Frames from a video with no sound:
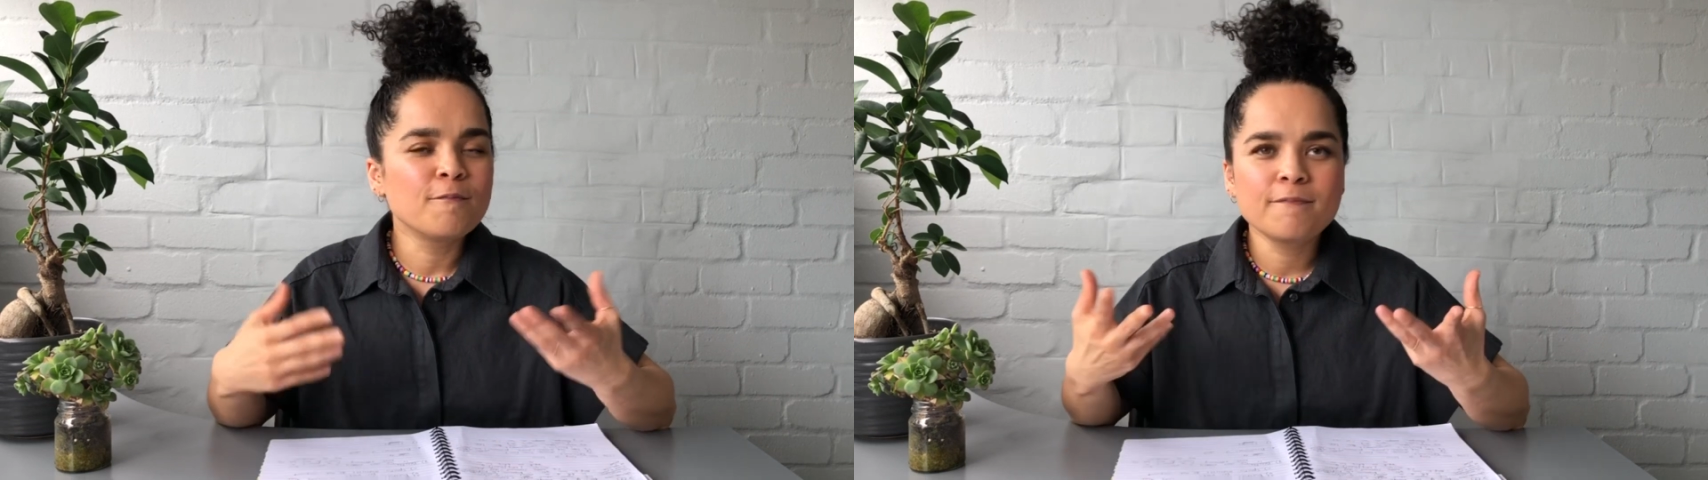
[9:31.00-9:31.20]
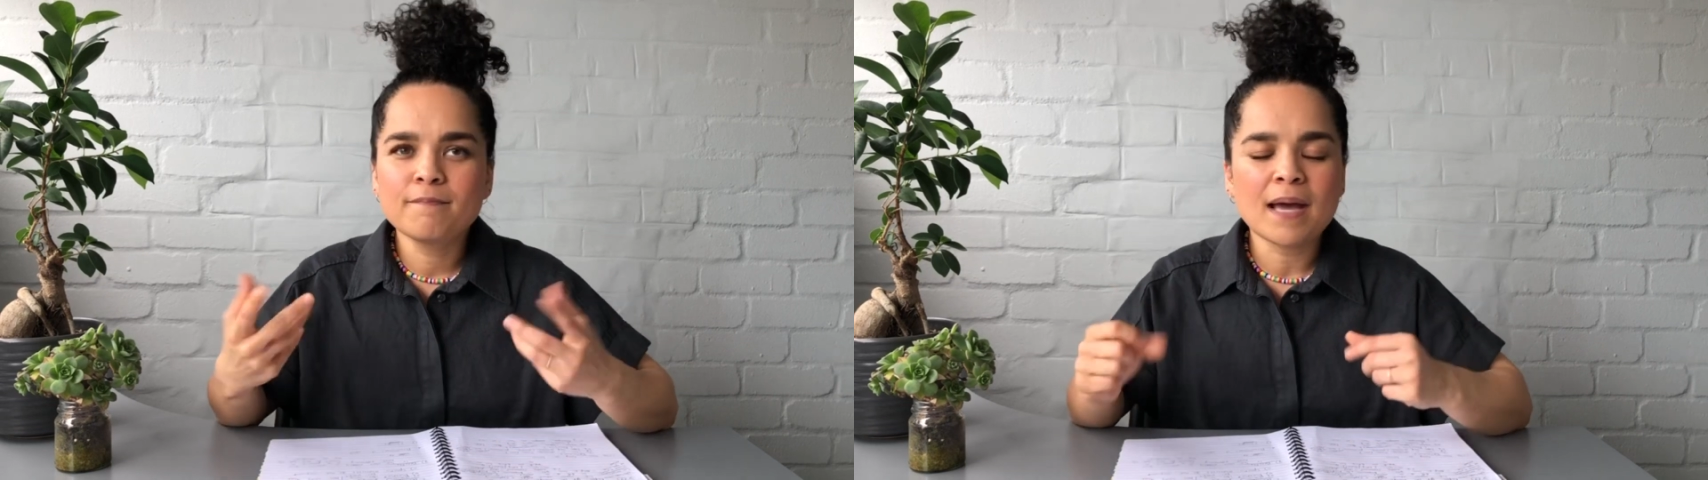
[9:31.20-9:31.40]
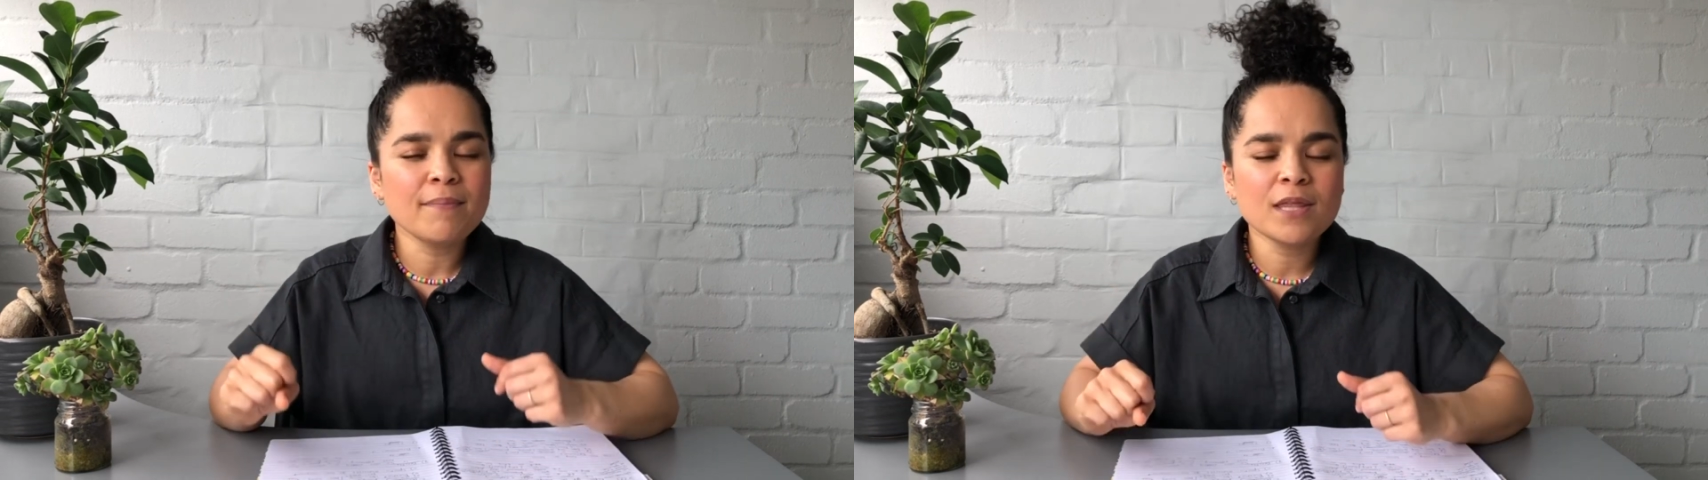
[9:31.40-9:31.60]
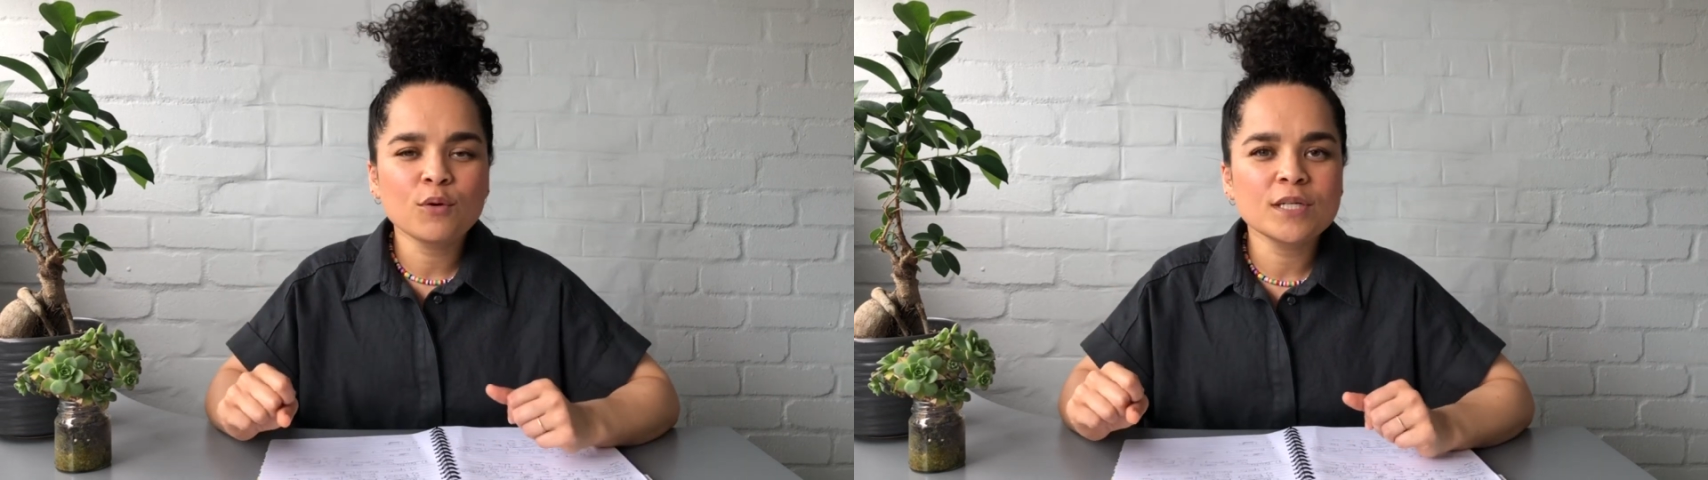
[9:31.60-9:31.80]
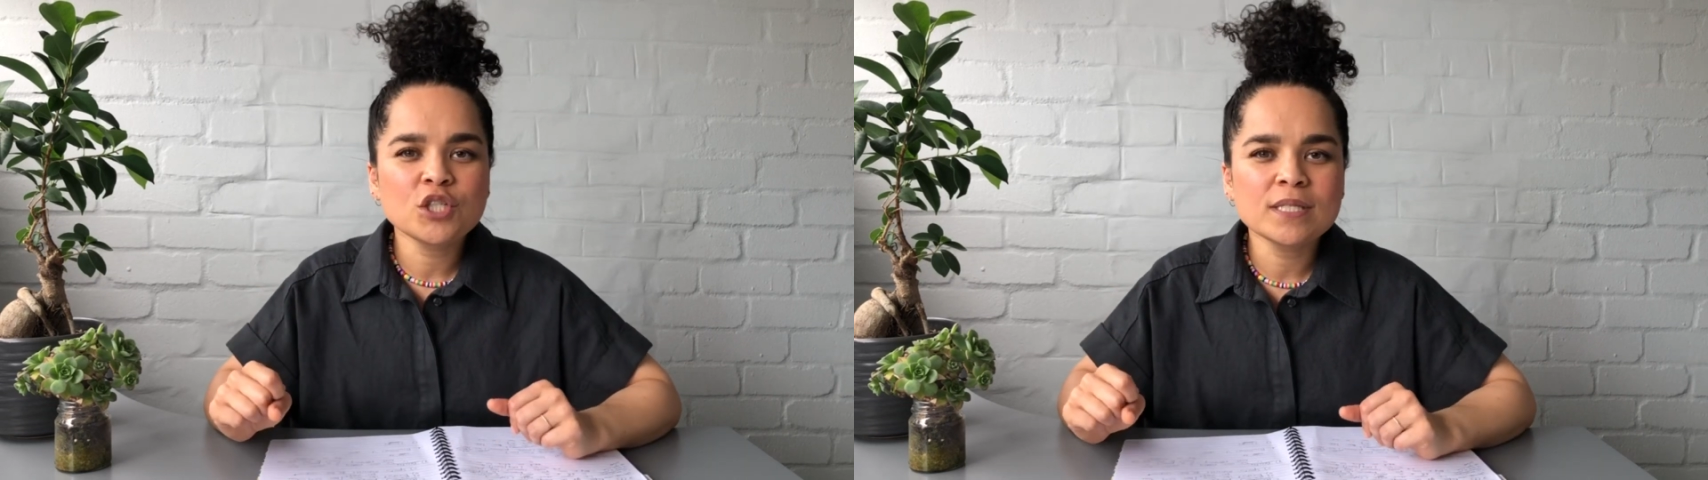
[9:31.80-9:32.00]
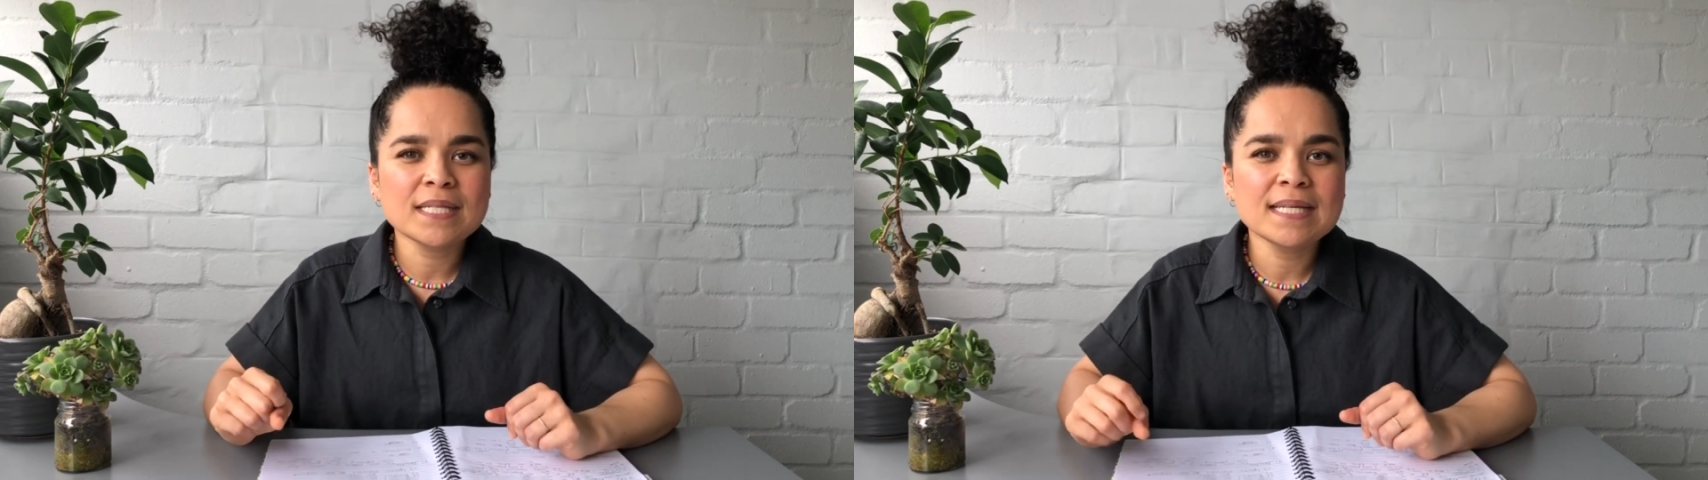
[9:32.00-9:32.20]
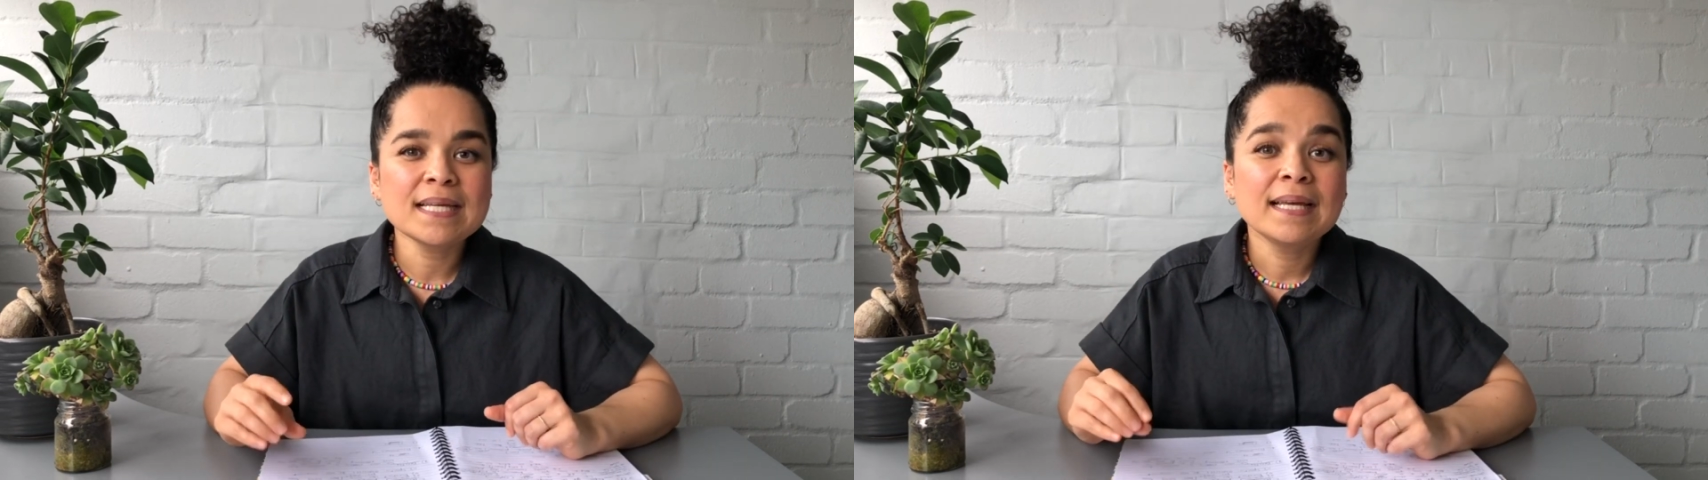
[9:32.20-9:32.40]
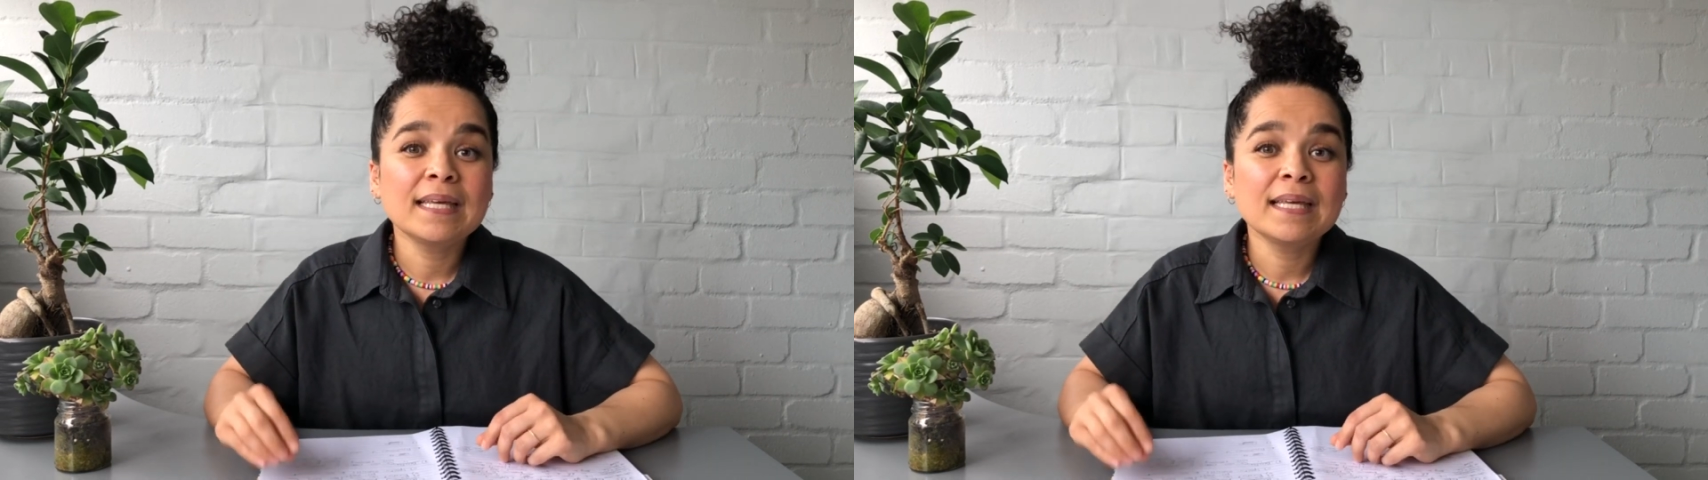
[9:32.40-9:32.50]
maybe the question says,